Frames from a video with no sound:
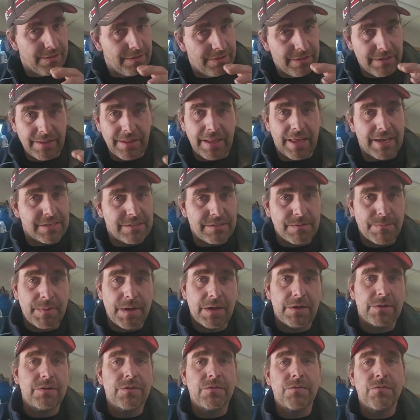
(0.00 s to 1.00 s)
the less
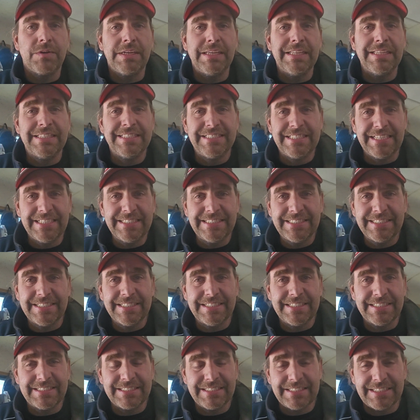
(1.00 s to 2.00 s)
amount of
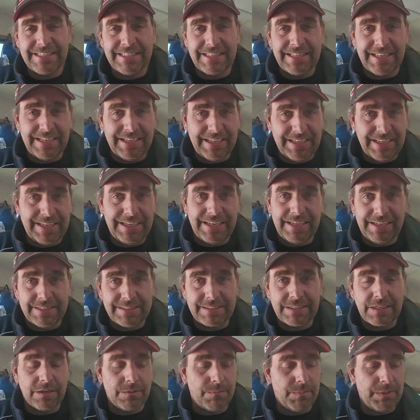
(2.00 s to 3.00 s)
resistance
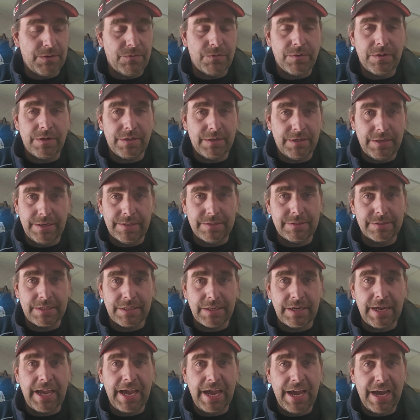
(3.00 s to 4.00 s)
it's going
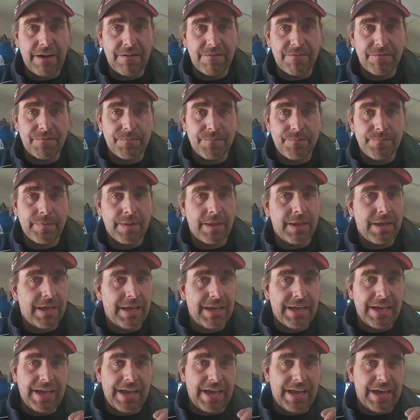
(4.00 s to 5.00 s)
to have.
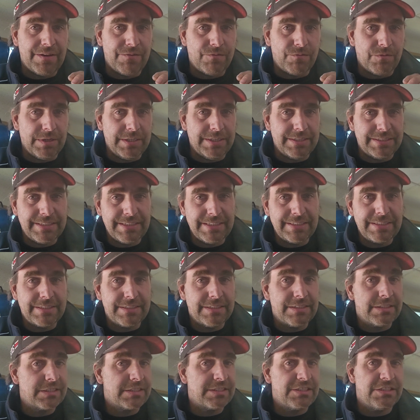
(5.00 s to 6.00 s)
And
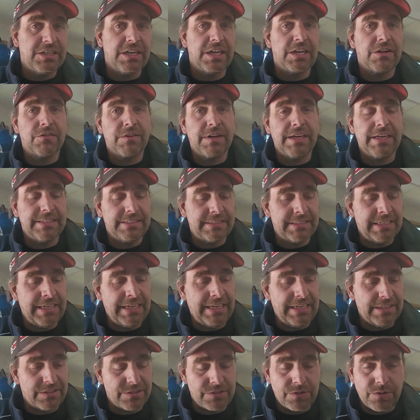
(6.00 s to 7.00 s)
resistance generates
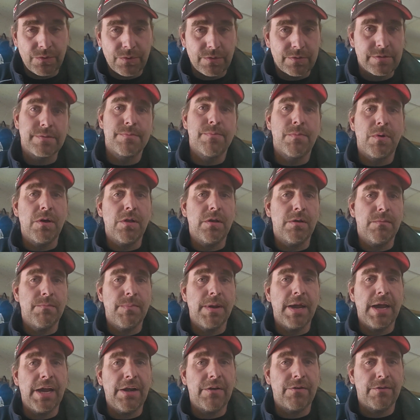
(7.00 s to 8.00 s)
heat. So the smaller
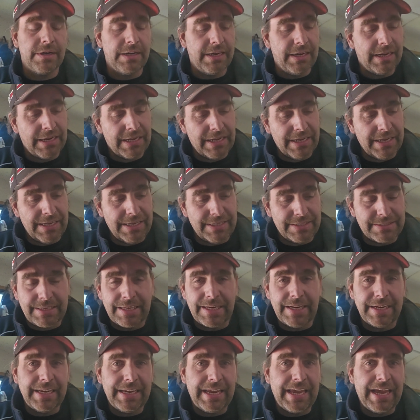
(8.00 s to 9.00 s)
battery is
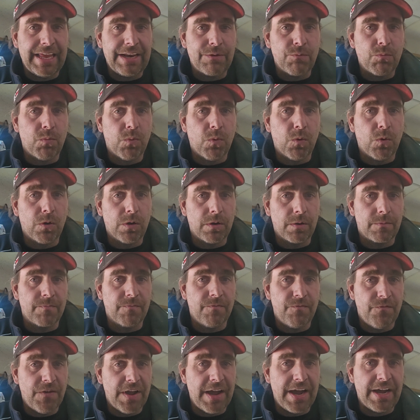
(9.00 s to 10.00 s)
going to get warm
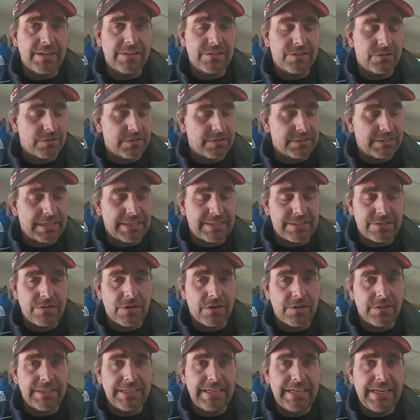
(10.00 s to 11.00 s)
faster. It can
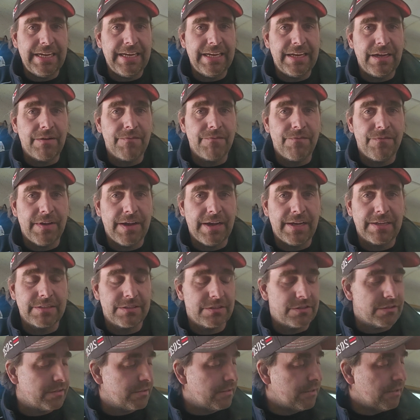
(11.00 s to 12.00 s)
start to heat up
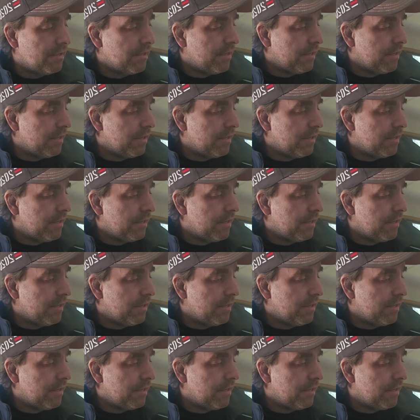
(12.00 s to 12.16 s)
faster